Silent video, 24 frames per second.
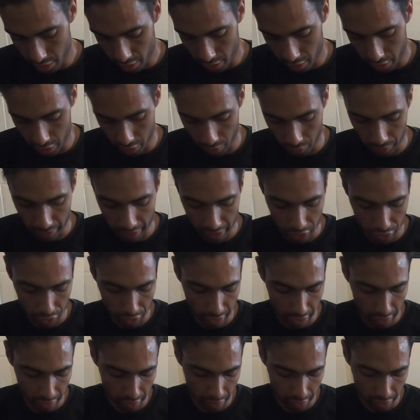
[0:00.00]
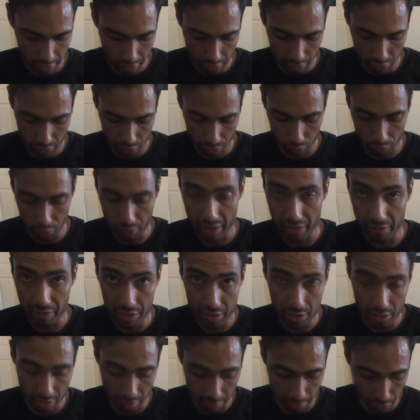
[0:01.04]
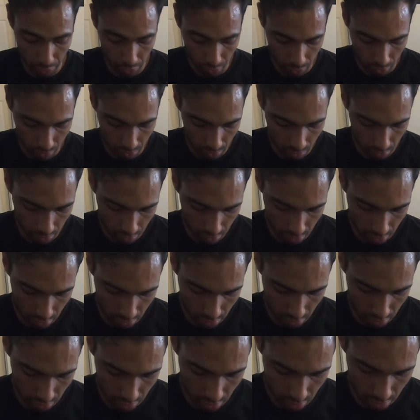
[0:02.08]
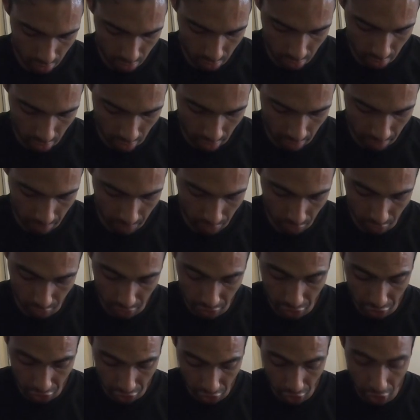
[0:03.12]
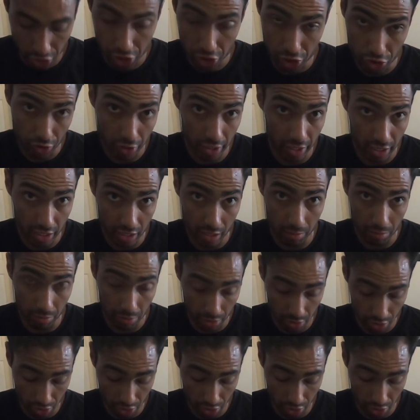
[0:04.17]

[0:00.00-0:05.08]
we're not trying to rev it to the moon. I'm literally just trying to keep this